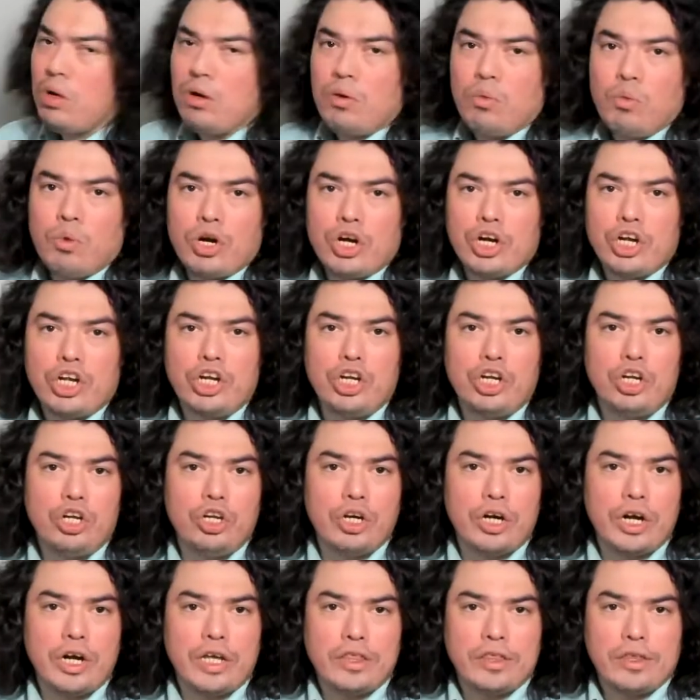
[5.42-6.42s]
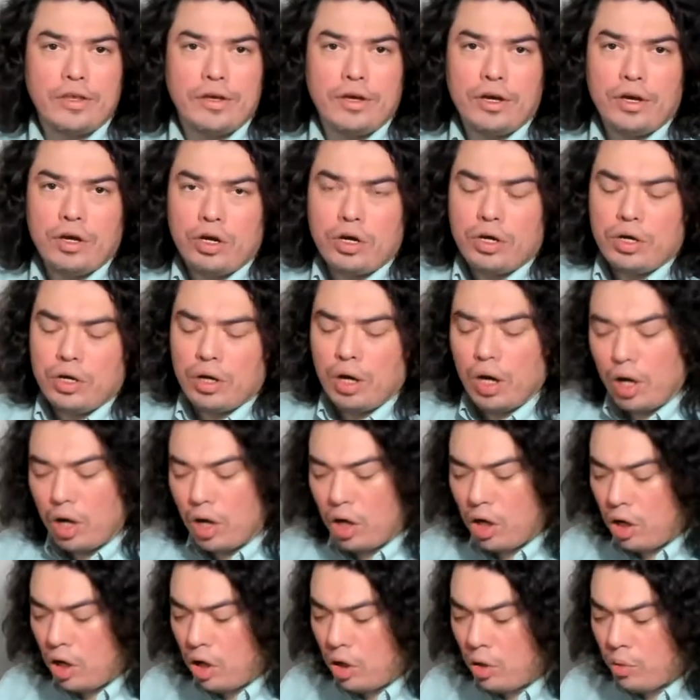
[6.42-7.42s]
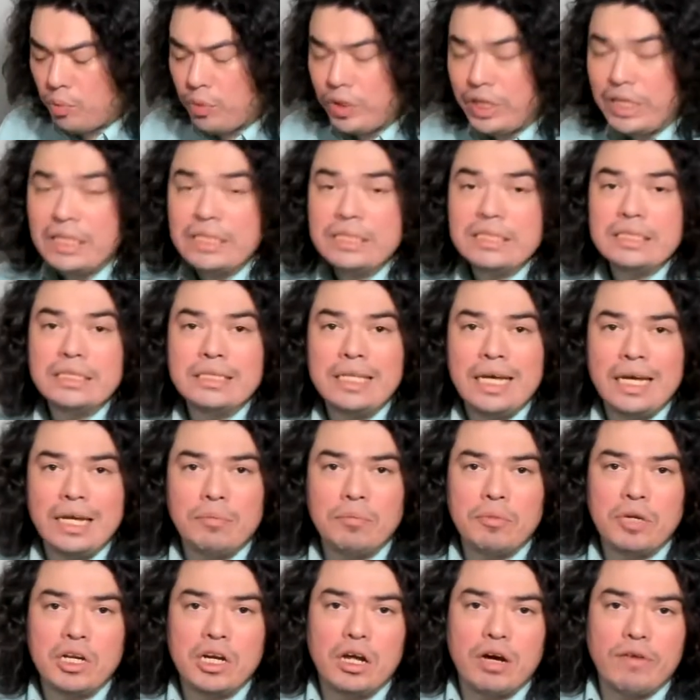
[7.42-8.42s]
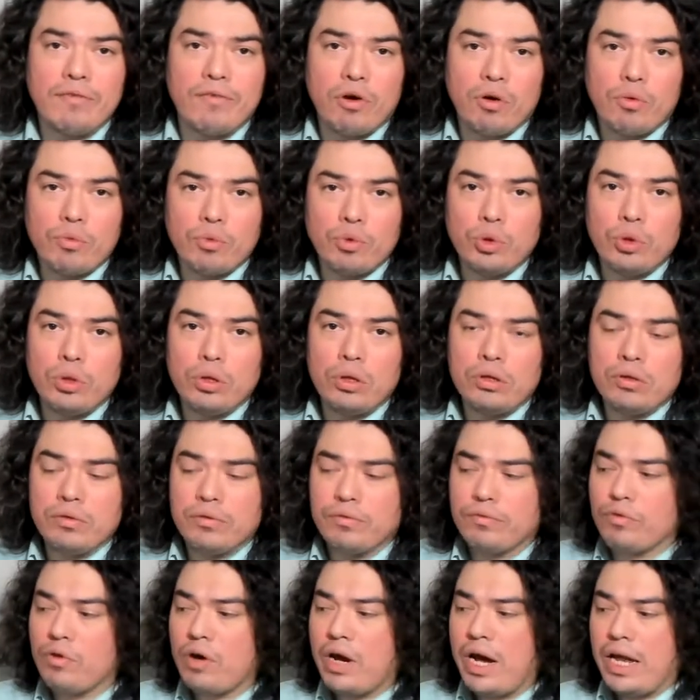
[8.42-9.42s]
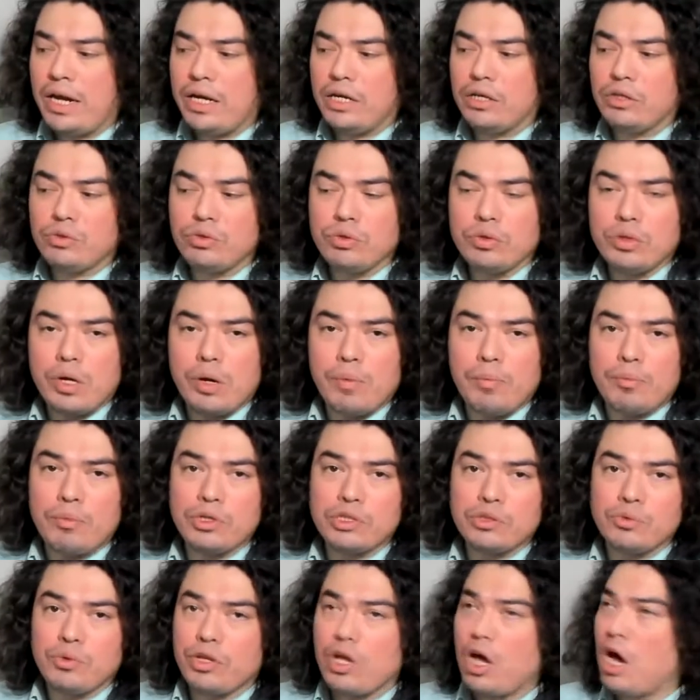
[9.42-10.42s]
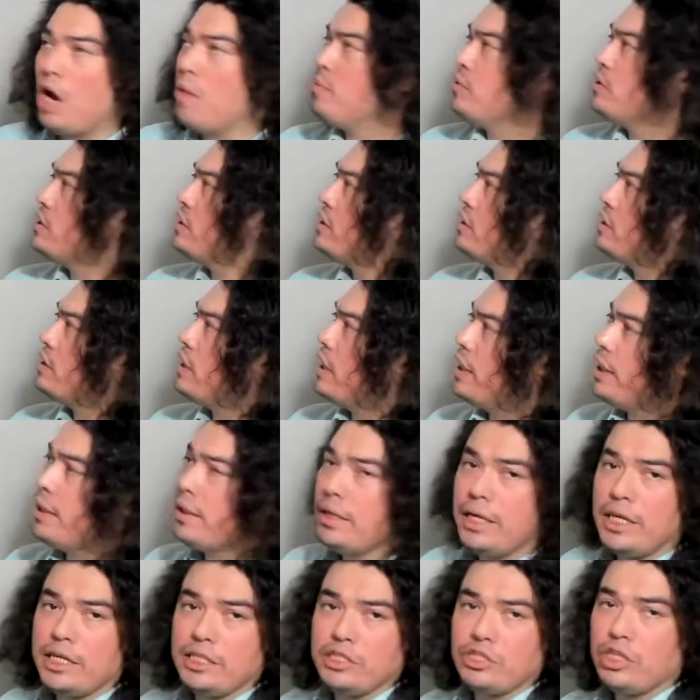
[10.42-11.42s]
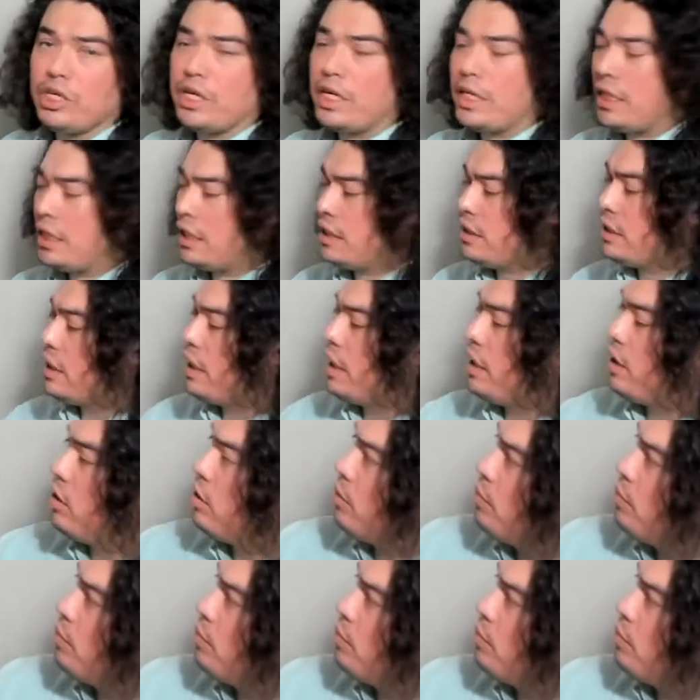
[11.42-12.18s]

we're going to look at the restatement of our rule for adding two numbers with opposite sign. Let's look at that together.